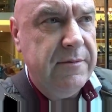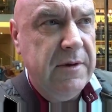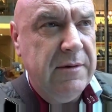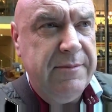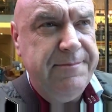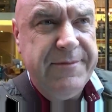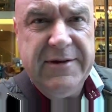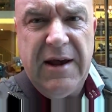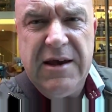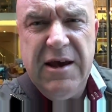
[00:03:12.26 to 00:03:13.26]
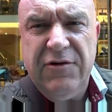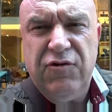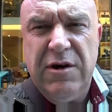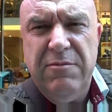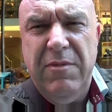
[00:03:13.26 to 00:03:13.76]
the uh,
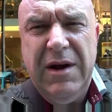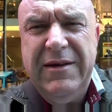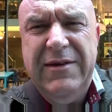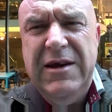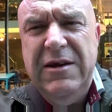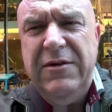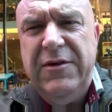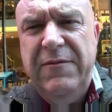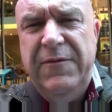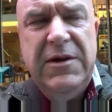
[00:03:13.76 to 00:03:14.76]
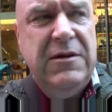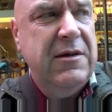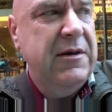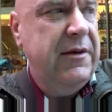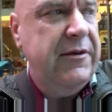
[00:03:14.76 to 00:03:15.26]
psychiatric magazine or something,
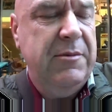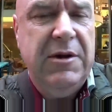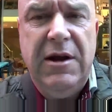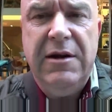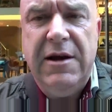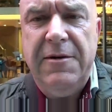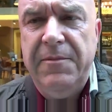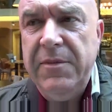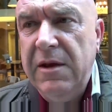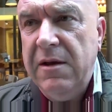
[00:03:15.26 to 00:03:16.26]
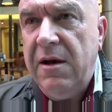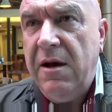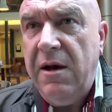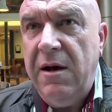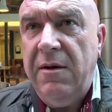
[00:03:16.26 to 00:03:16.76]
something like that.
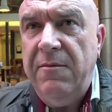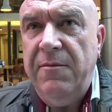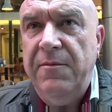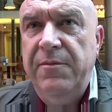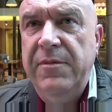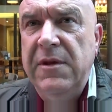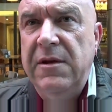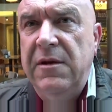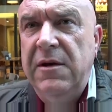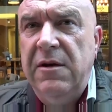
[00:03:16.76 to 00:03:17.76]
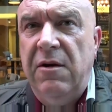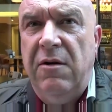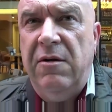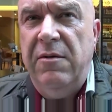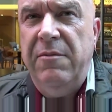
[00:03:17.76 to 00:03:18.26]
Um,
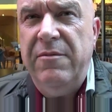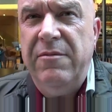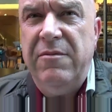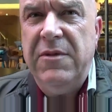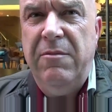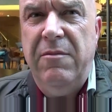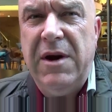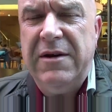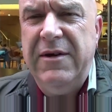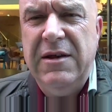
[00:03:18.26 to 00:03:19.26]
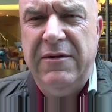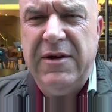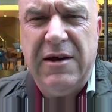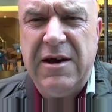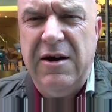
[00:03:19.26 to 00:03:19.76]
or the magazine of
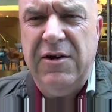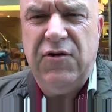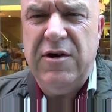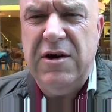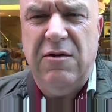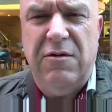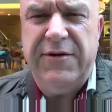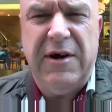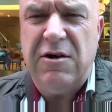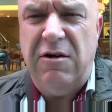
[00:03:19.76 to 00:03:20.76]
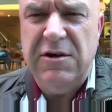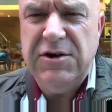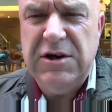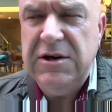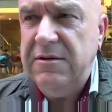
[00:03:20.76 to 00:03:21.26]
psychiatry or
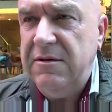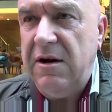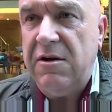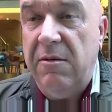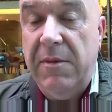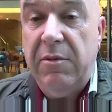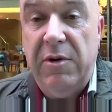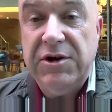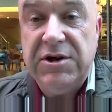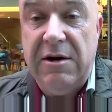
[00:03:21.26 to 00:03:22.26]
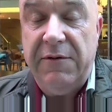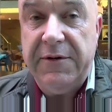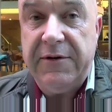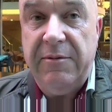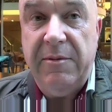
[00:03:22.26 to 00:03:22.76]
psychology, I can't remember which now off
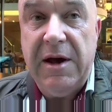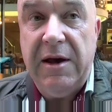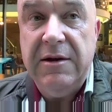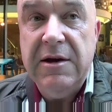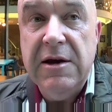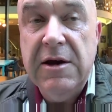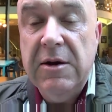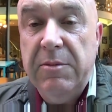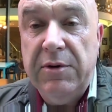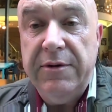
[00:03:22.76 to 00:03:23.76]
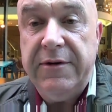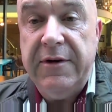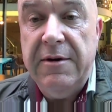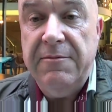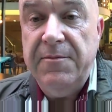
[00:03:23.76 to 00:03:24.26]
the top of my head. But
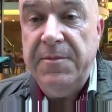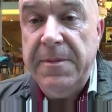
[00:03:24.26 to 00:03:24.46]
um,